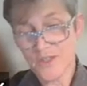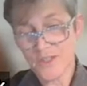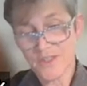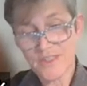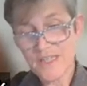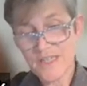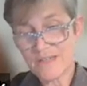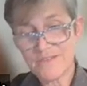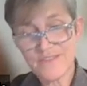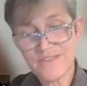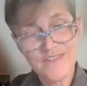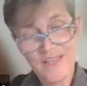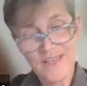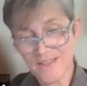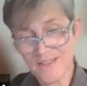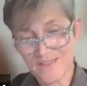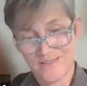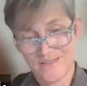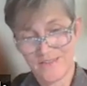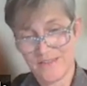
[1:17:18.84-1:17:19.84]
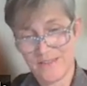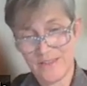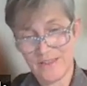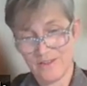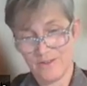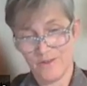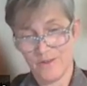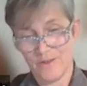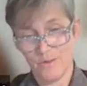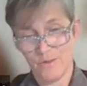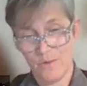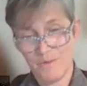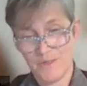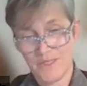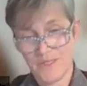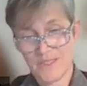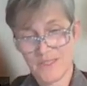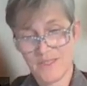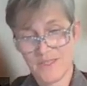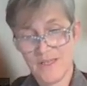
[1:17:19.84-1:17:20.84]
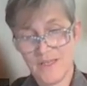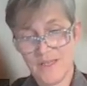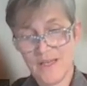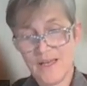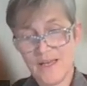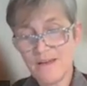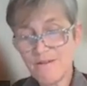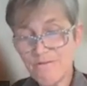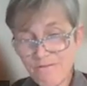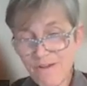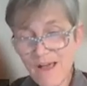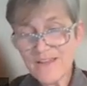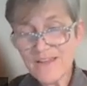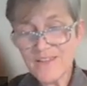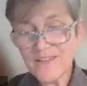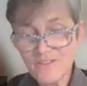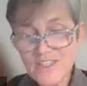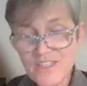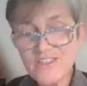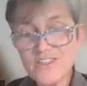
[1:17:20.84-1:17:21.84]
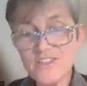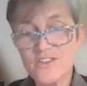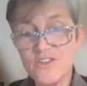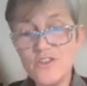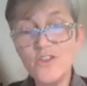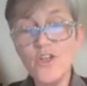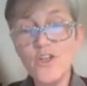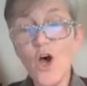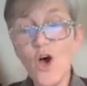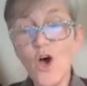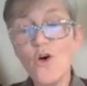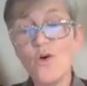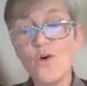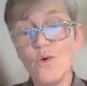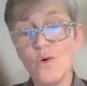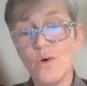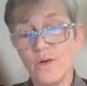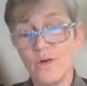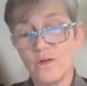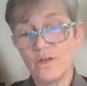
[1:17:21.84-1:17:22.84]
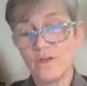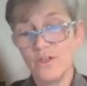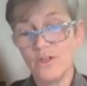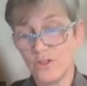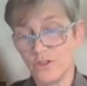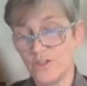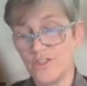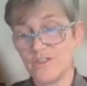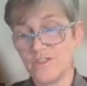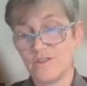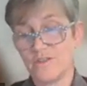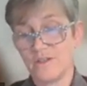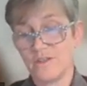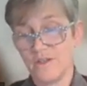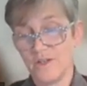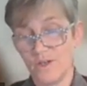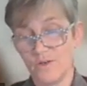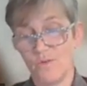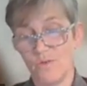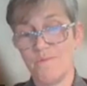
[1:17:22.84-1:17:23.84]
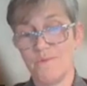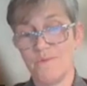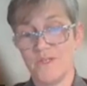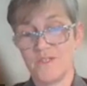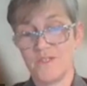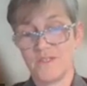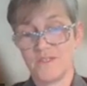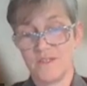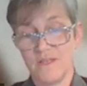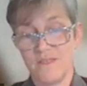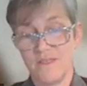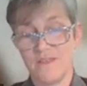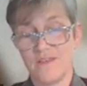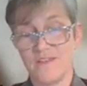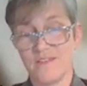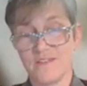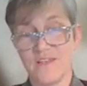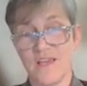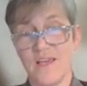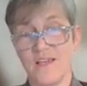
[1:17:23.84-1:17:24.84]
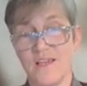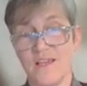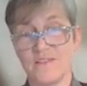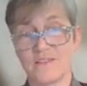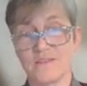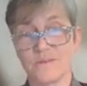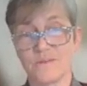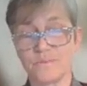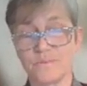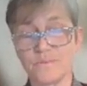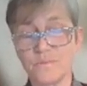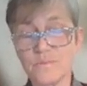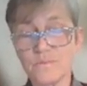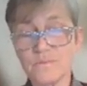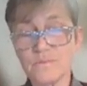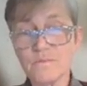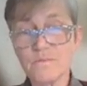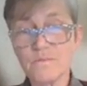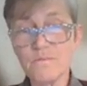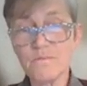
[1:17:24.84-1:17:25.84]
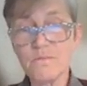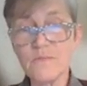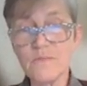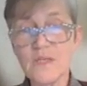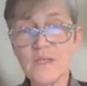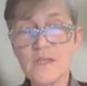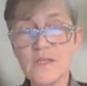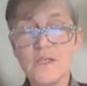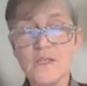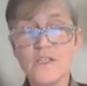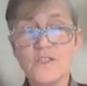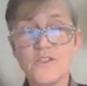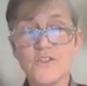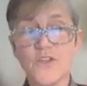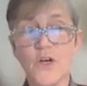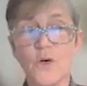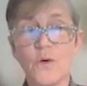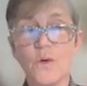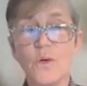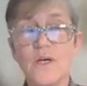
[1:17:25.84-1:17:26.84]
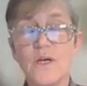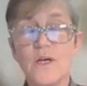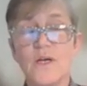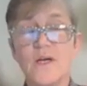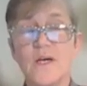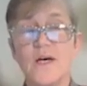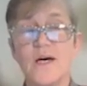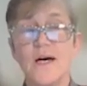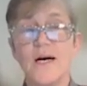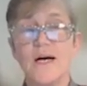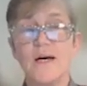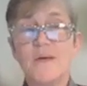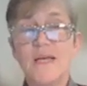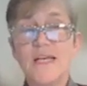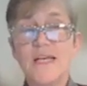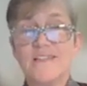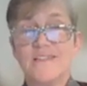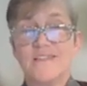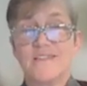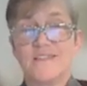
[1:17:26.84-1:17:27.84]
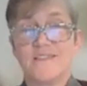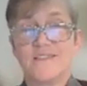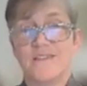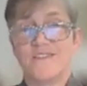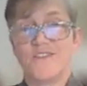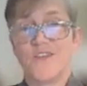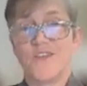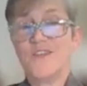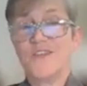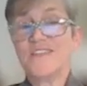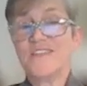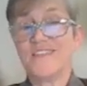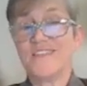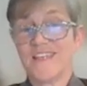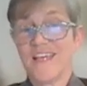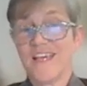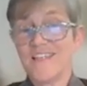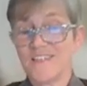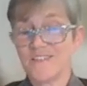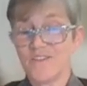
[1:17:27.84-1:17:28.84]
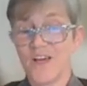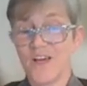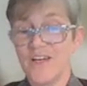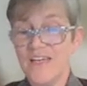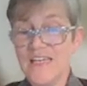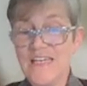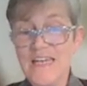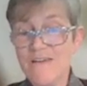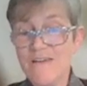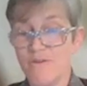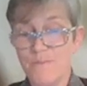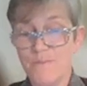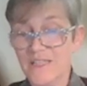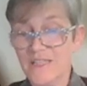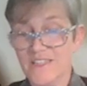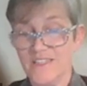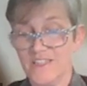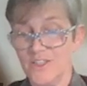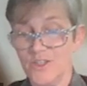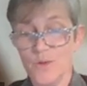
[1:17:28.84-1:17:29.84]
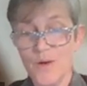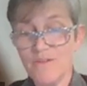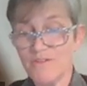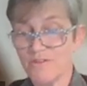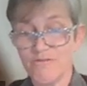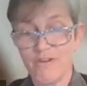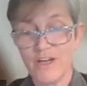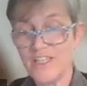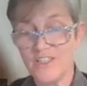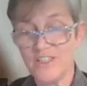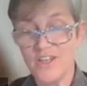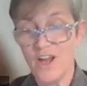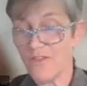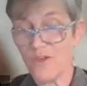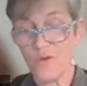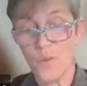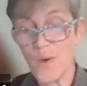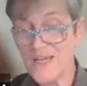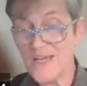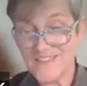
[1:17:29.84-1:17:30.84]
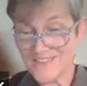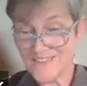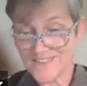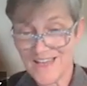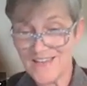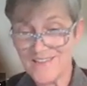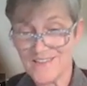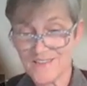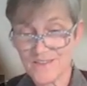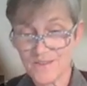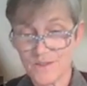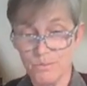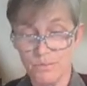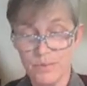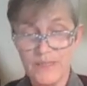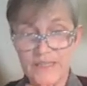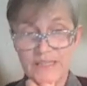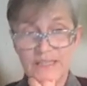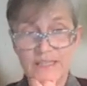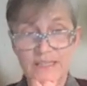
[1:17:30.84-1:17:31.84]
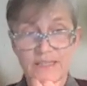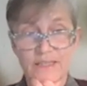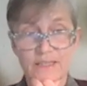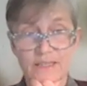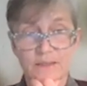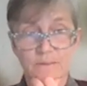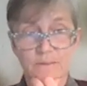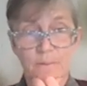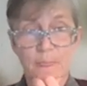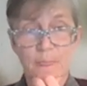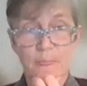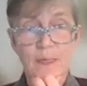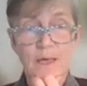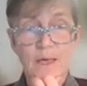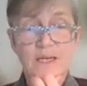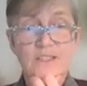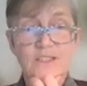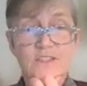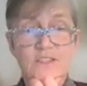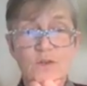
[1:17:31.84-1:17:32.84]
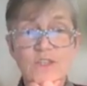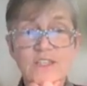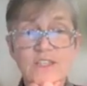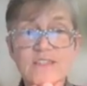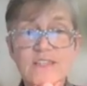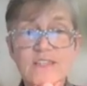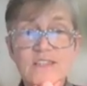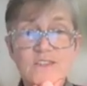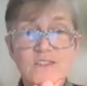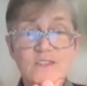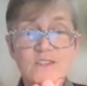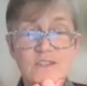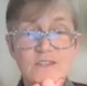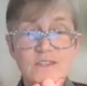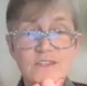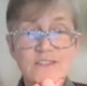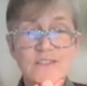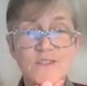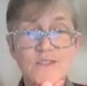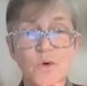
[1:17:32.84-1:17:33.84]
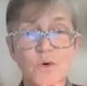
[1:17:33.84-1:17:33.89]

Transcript: can't have second singular agreement. And in fact, there is just no good agreement in this case. So um, it's so this is a case of kind of ineffability. You have to find another way to say this completely. So this gets this is